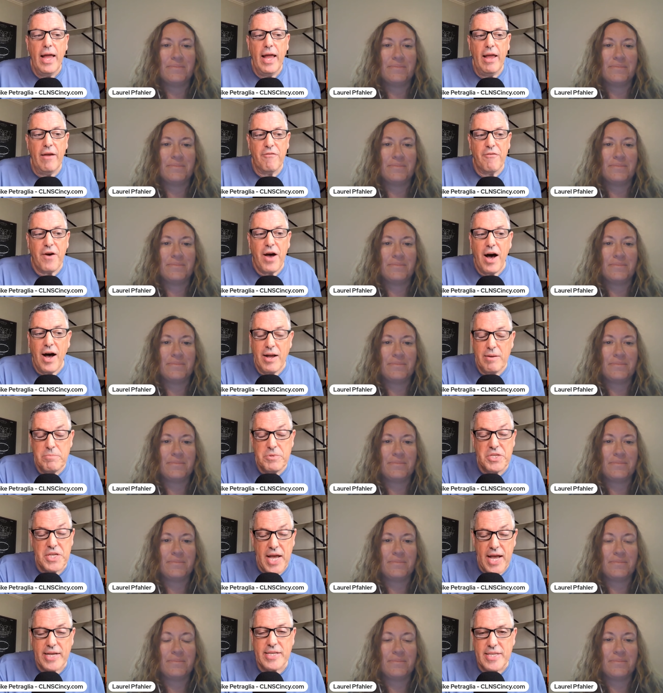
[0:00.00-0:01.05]
Speaker 1: if I'm
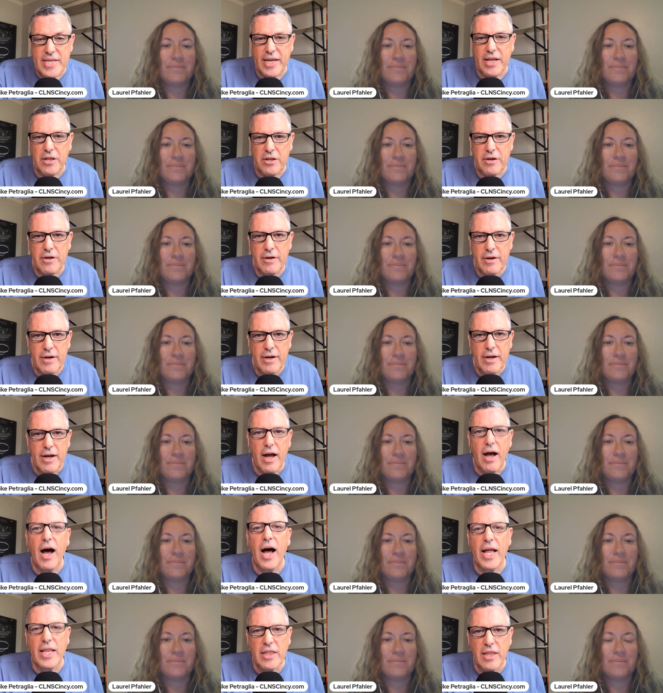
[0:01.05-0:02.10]
Zac Taylor,
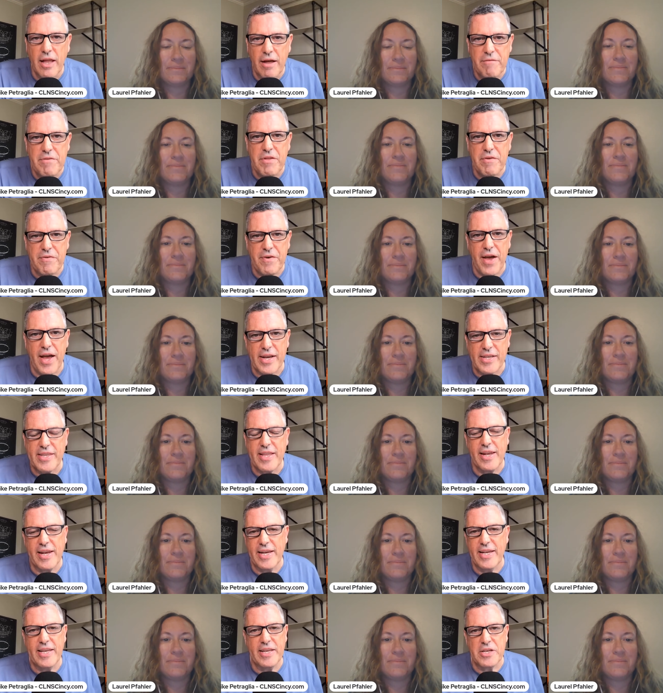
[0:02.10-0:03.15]
I love the fact
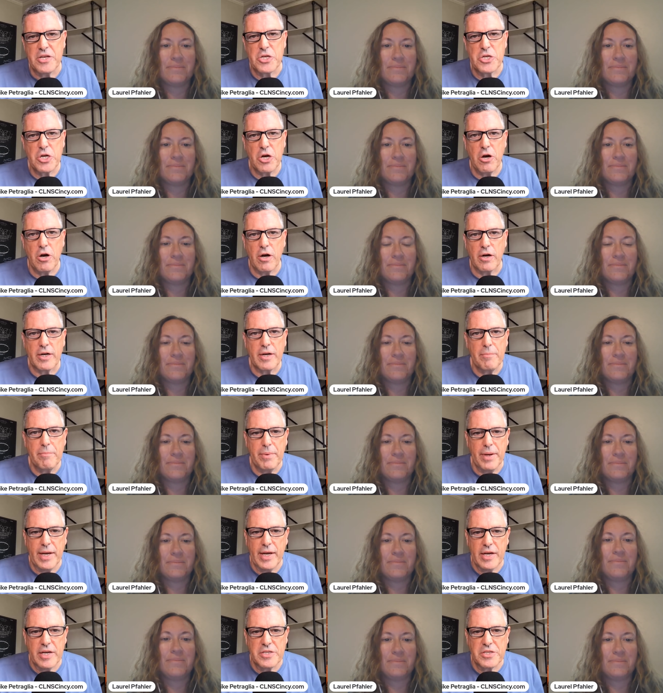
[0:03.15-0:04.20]
that he didn't talk
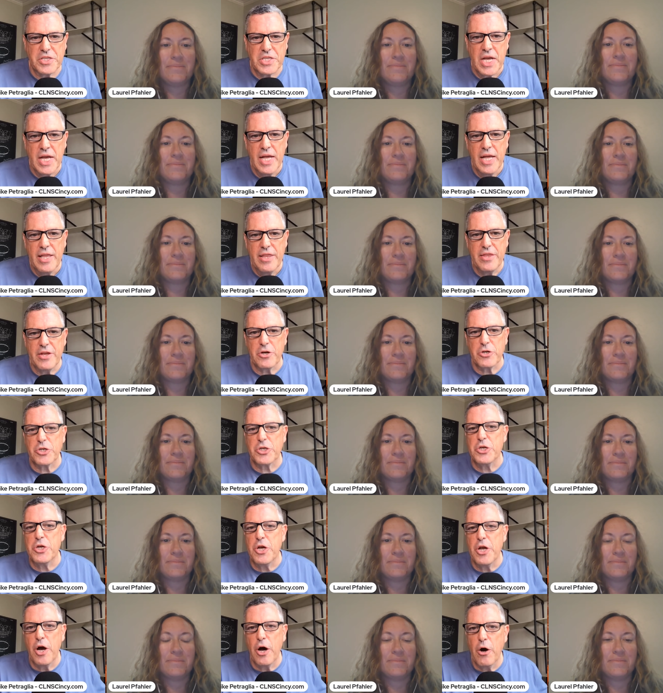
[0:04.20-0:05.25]
because there's
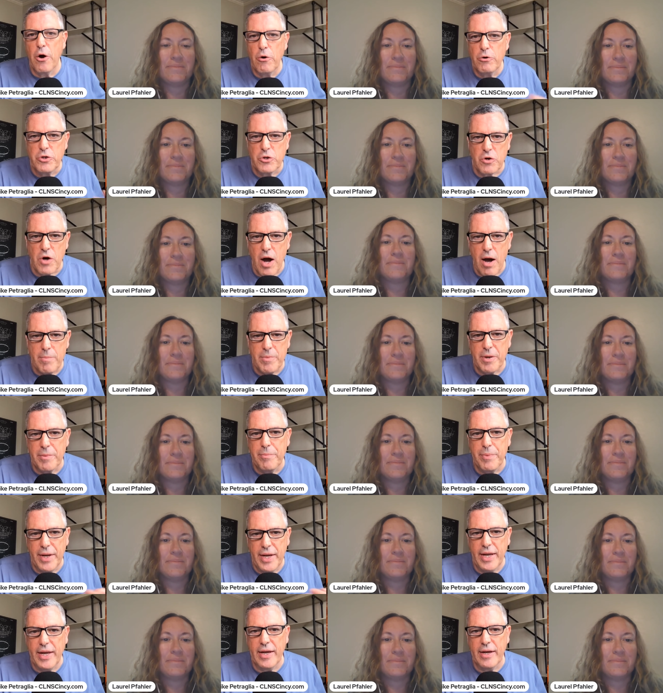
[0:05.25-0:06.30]
no drama
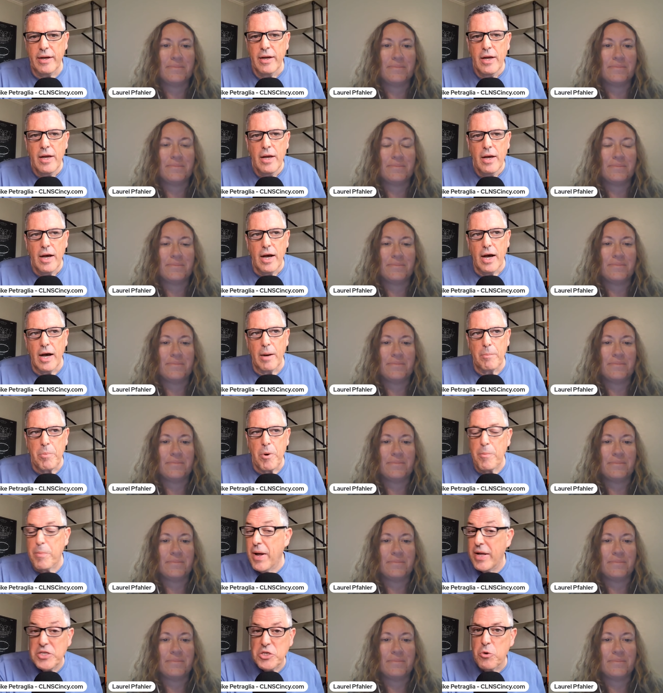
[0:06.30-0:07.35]
being uh,
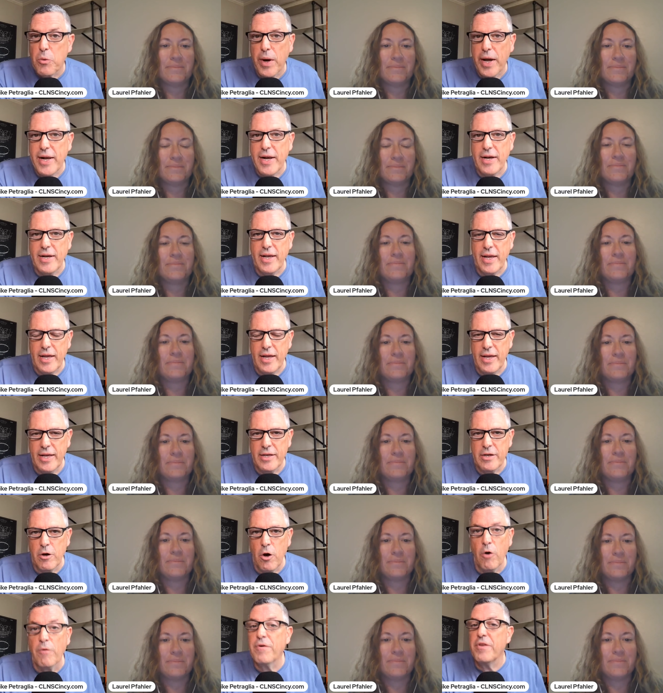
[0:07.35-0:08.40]
perpetuated
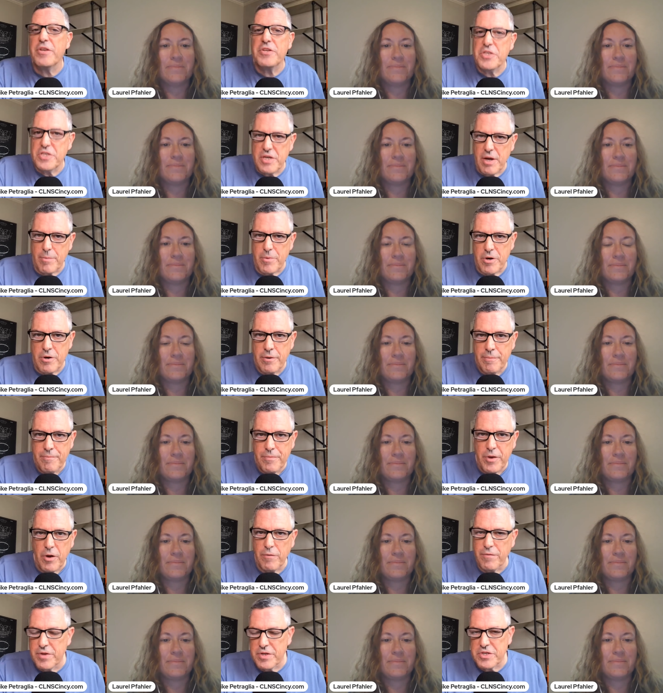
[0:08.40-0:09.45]
in over the summer
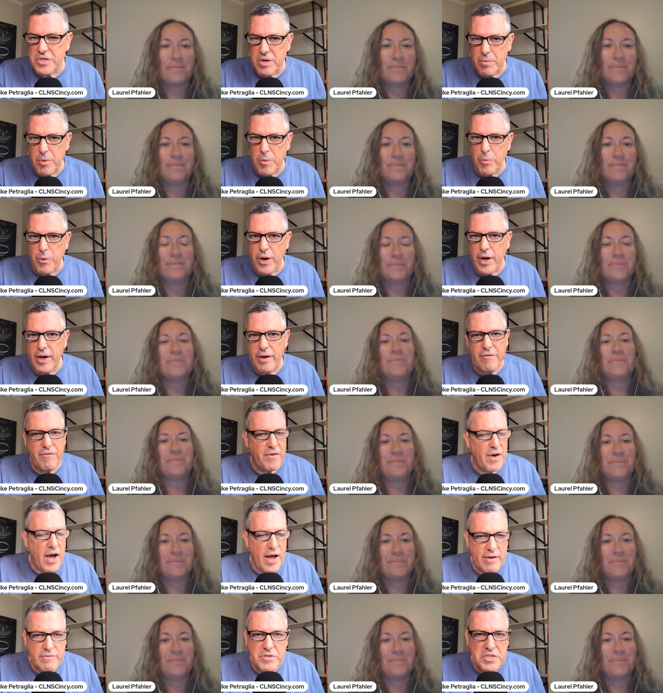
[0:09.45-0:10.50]
over the summer break,
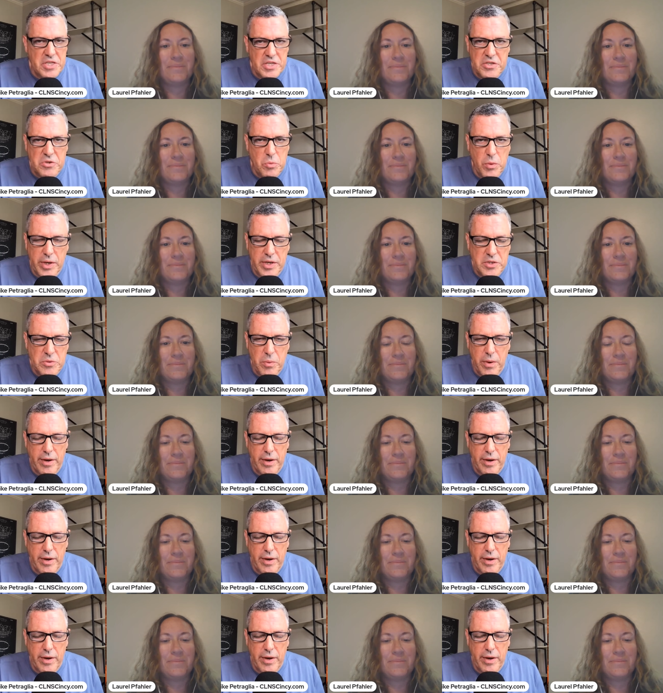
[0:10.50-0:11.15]
five, six weeks,